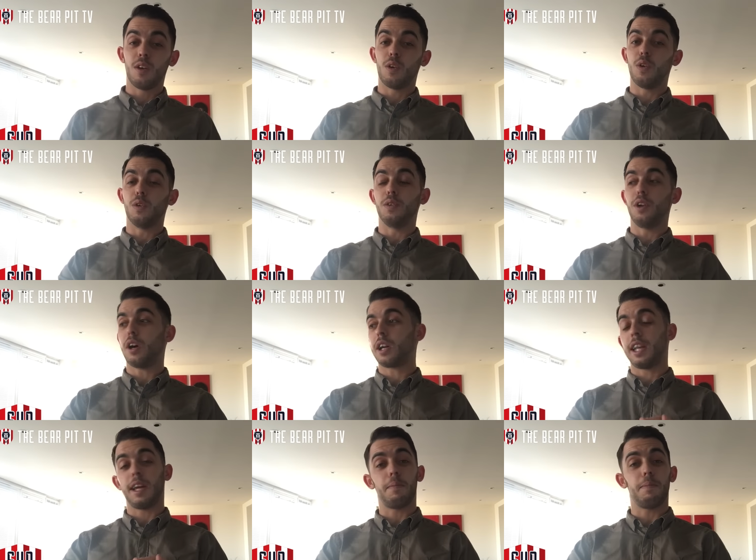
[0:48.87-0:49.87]
or
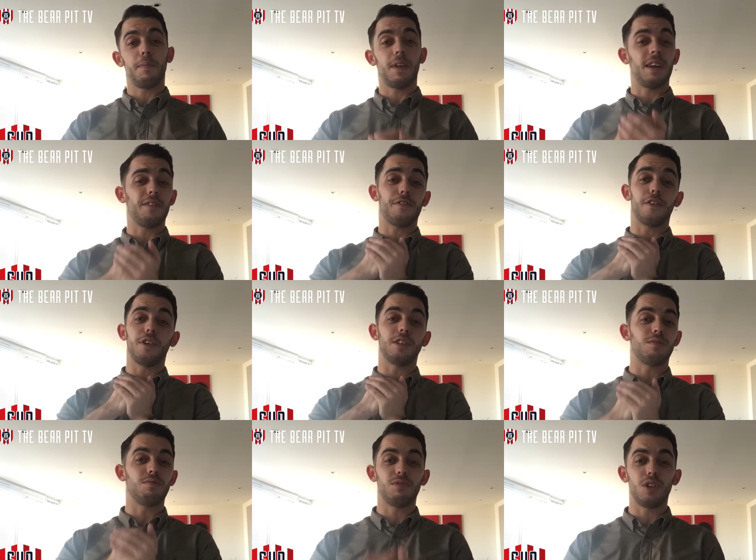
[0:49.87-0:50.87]
knocking him
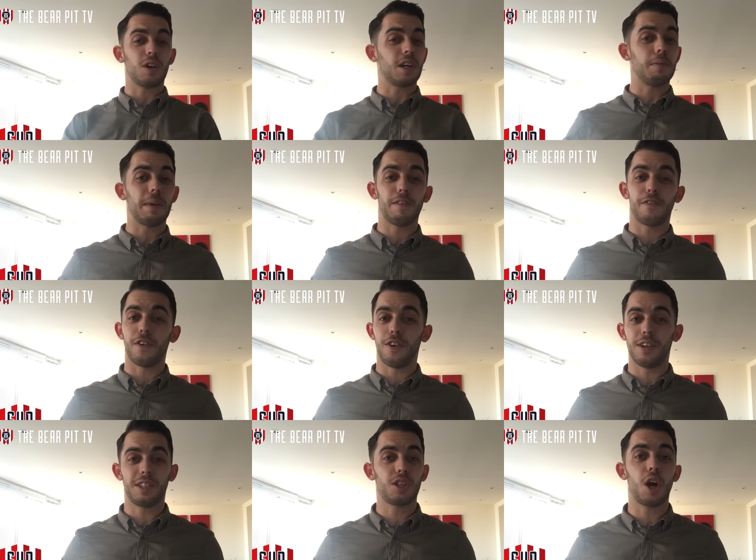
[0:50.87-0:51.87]
in for
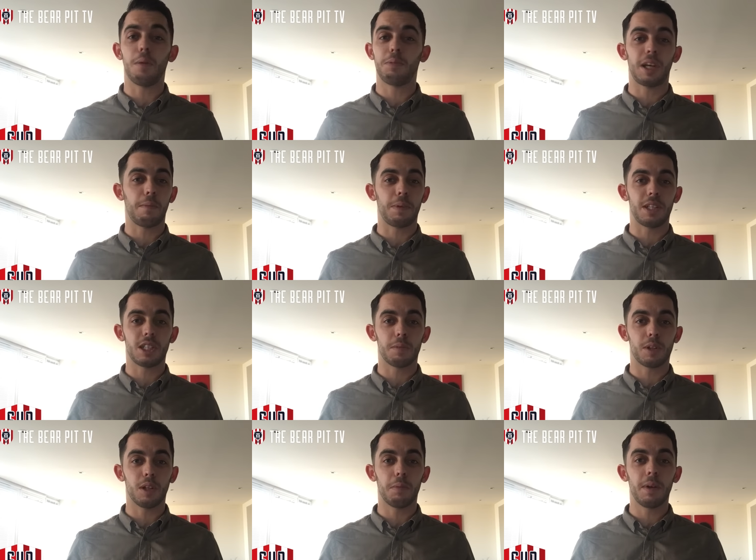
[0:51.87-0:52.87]
a top Championship
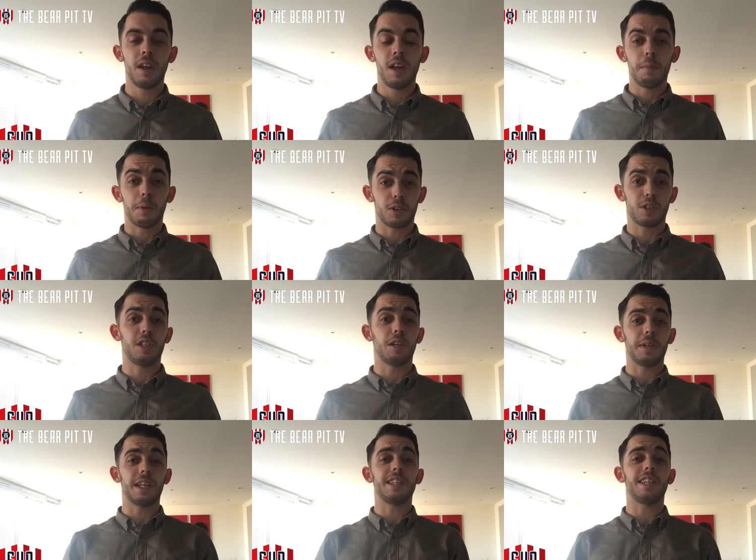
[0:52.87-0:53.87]
club. Because, you know,
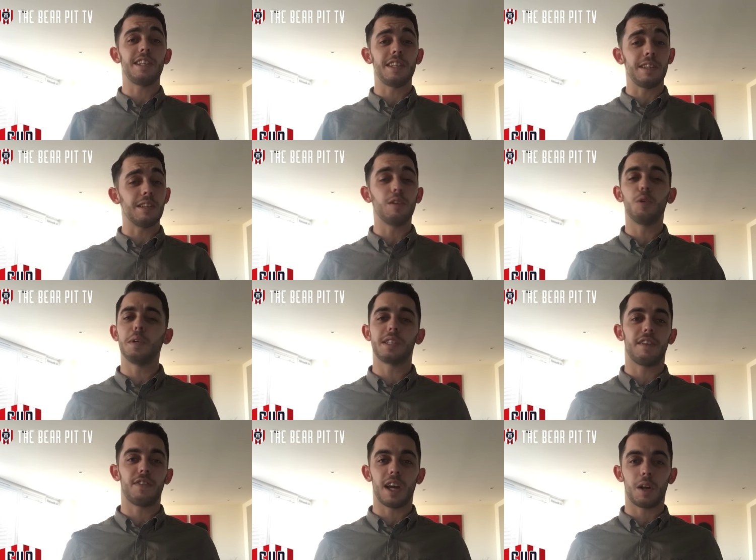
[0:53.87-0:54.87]
he'll always
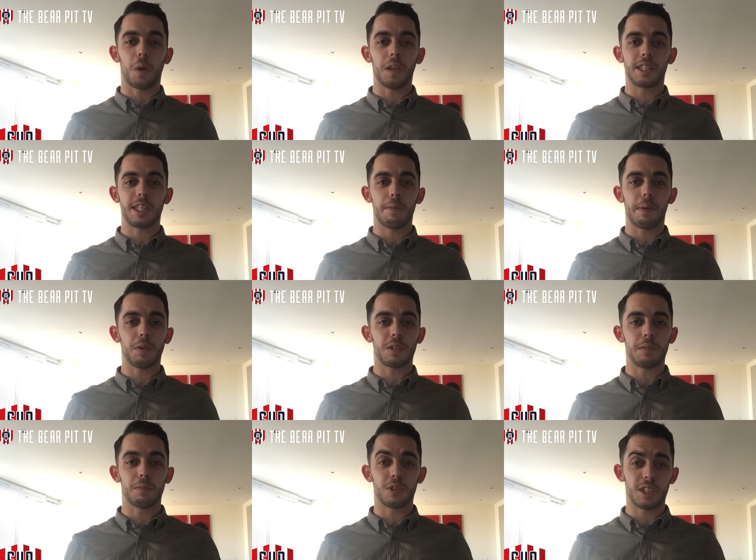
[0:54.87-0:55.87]
have that quality about
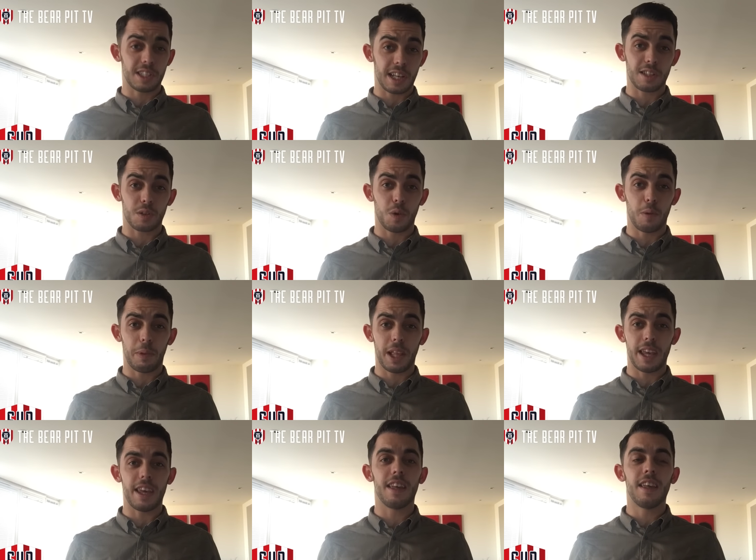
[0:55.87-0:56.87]
him because he's that sort of
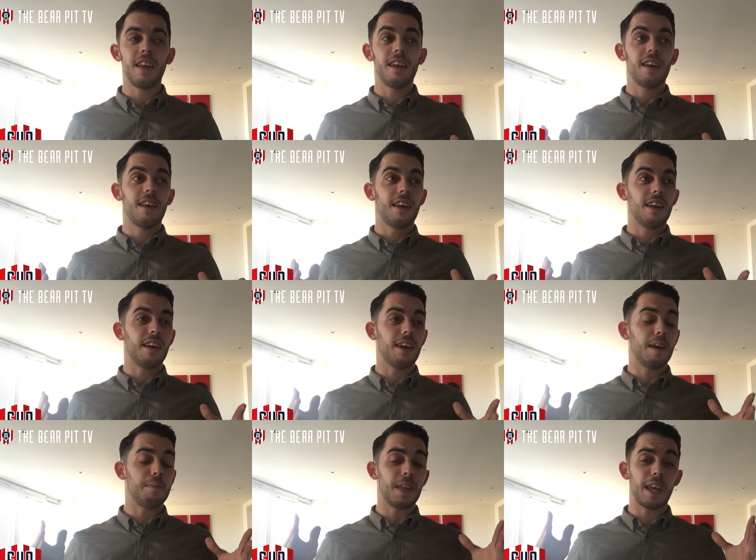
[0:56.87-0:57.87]
player.
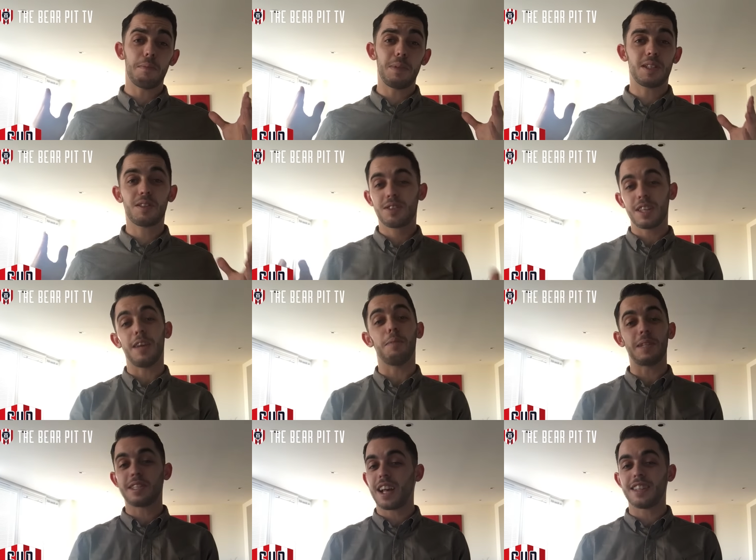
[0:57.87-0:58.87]
It'll be
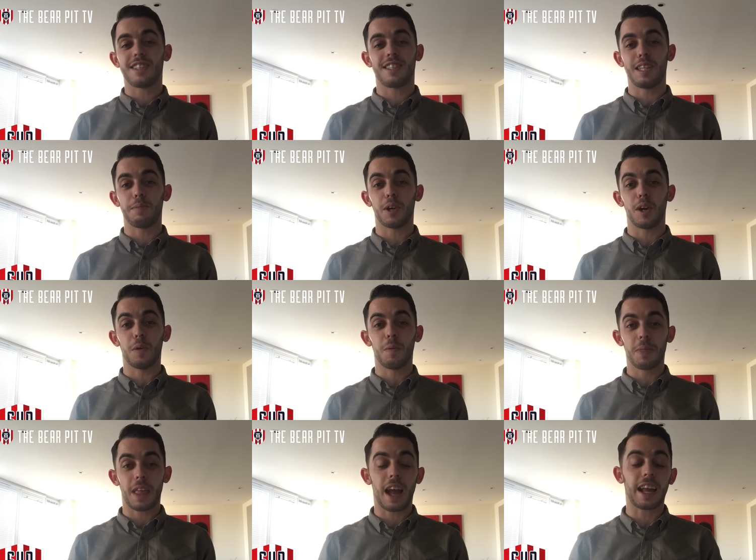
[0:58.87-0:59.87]
sad to see him go.
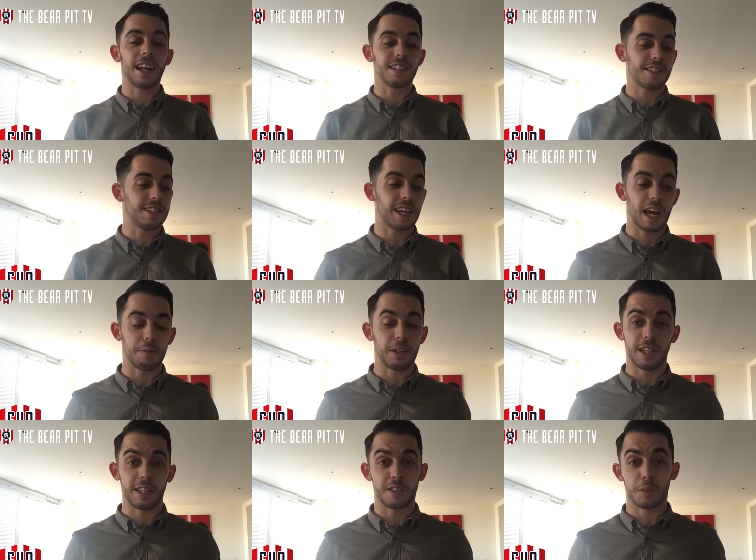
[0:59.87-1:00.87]
I can see it happening
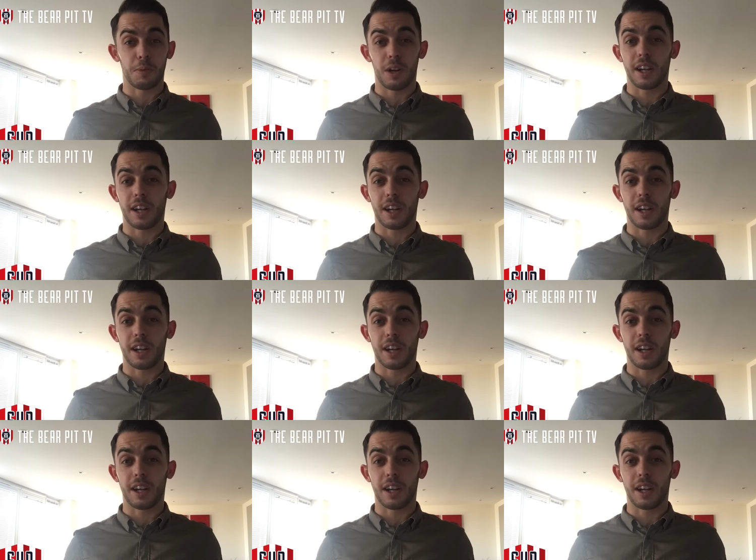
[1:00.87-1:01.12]
in the summer. I